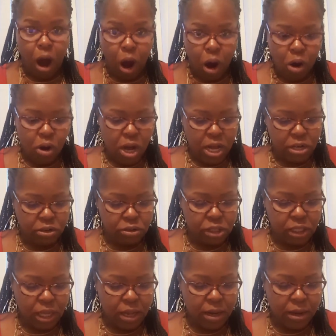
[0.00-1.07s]
all
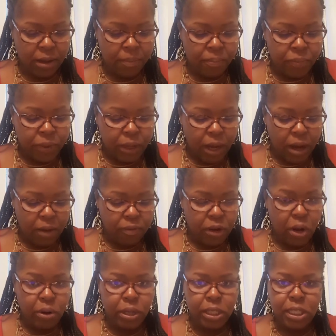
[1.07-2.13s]
understanding of
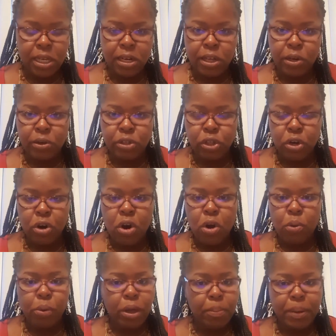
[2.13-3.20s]
learnings and literature.
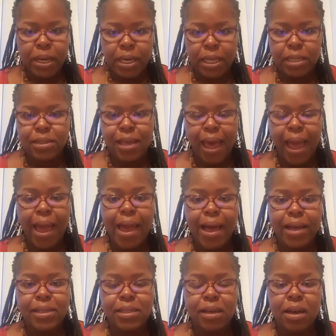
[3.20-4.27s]
We but need to
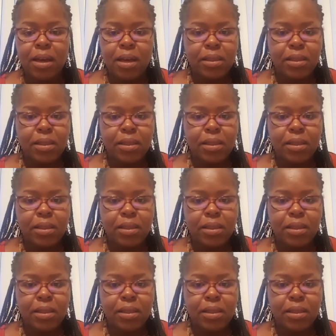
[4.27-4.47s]
ask.